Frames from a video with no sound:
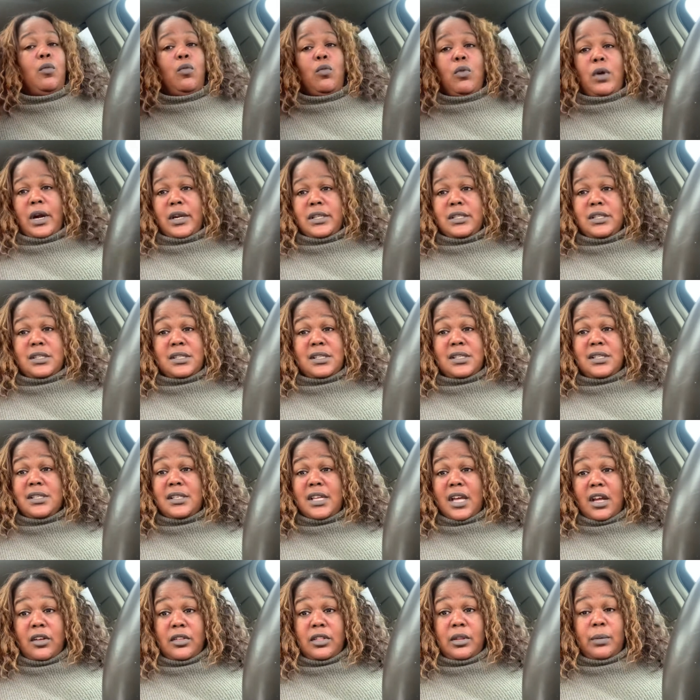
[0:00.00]
want to
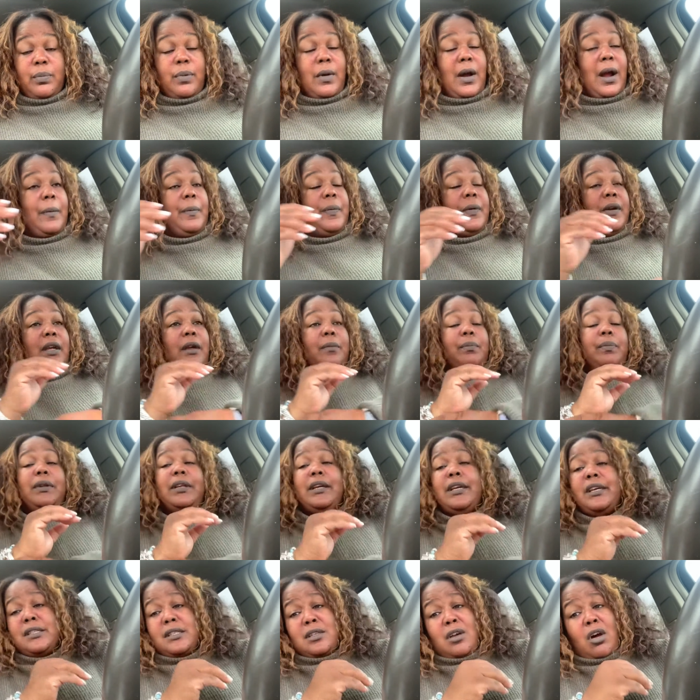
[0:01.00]
sell the property,
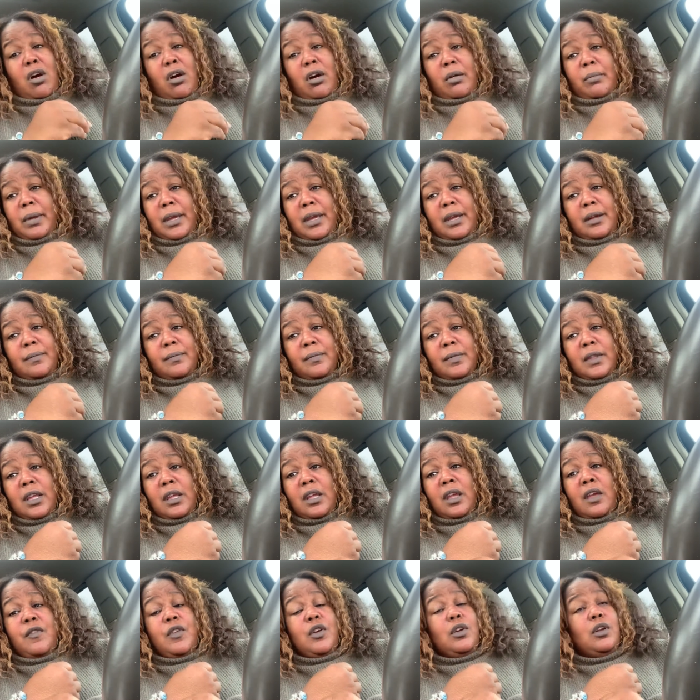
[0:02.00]
please call me.
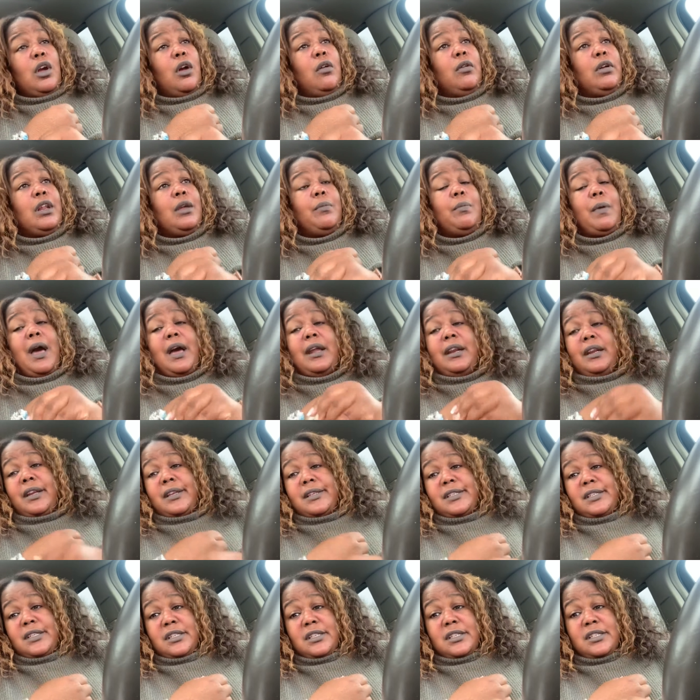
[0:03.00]
If you know anybody
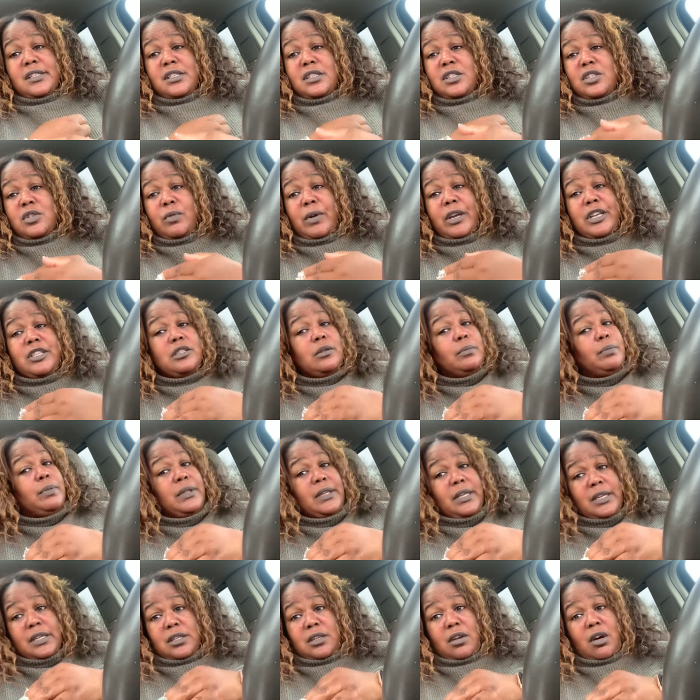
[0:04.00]
that's in a situation,
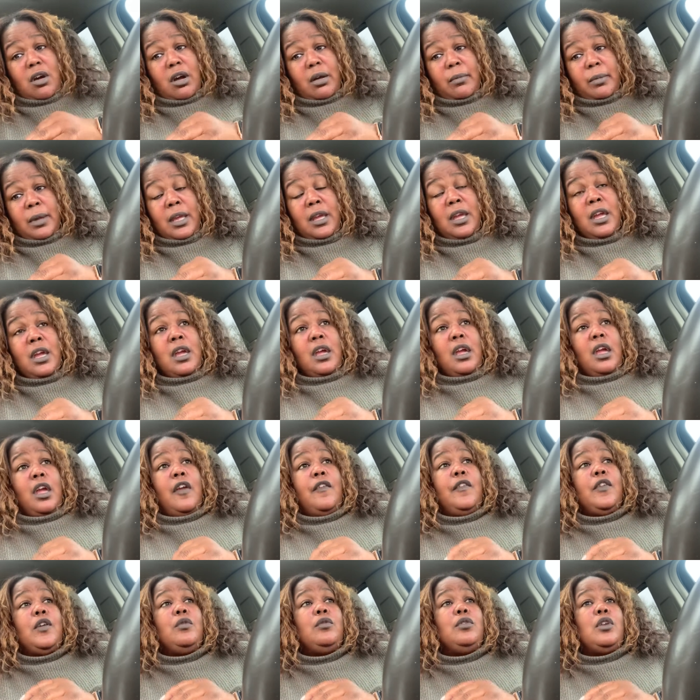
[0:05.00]
please call me.
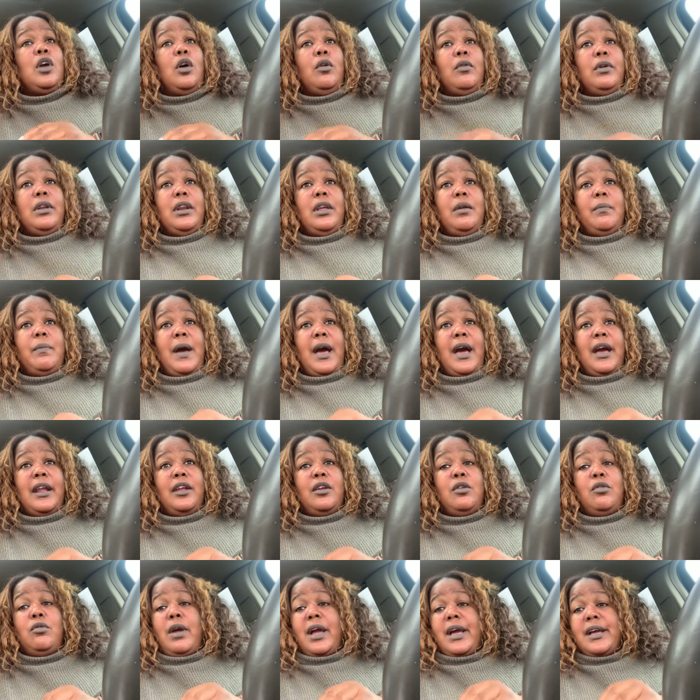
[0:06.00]
If you know anybody
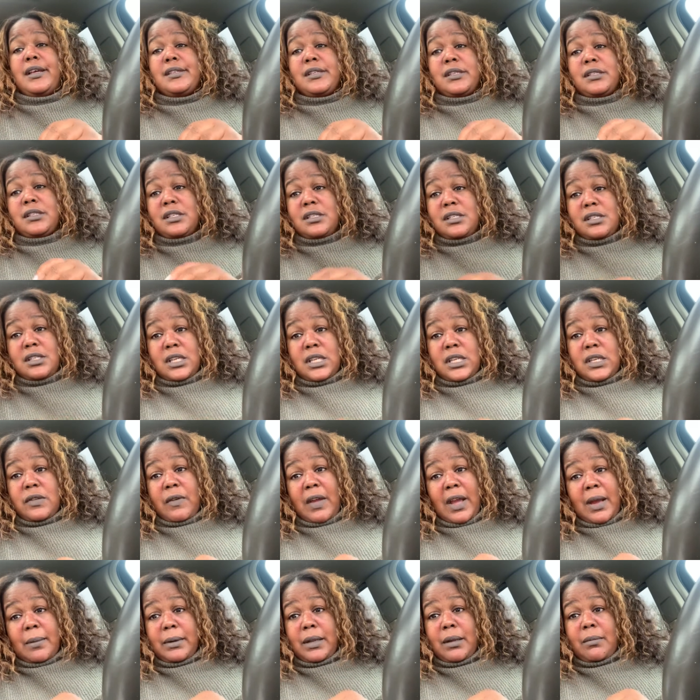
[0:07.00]
who has a deceased
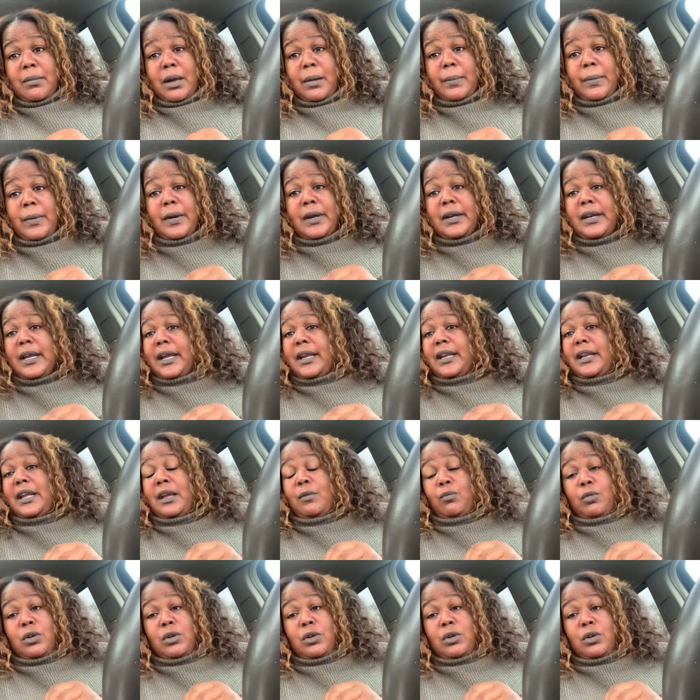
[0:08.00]
family member and they